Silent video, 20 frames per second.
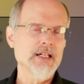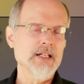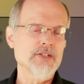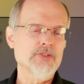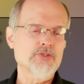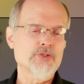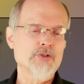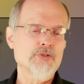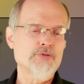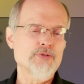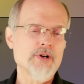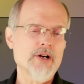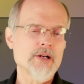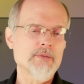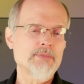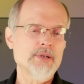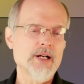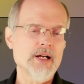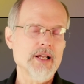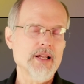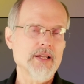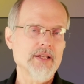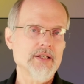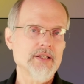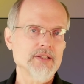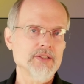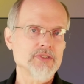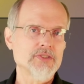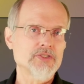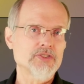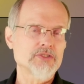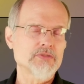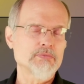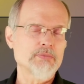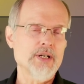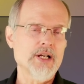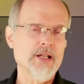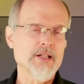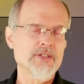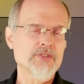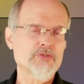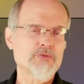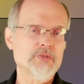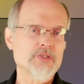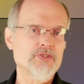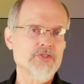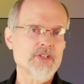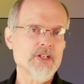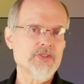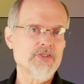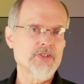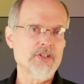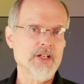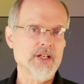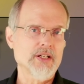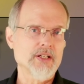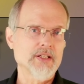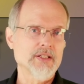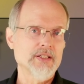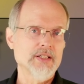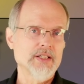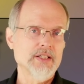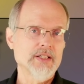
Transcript: And so far, Pilate is Pilate's resisting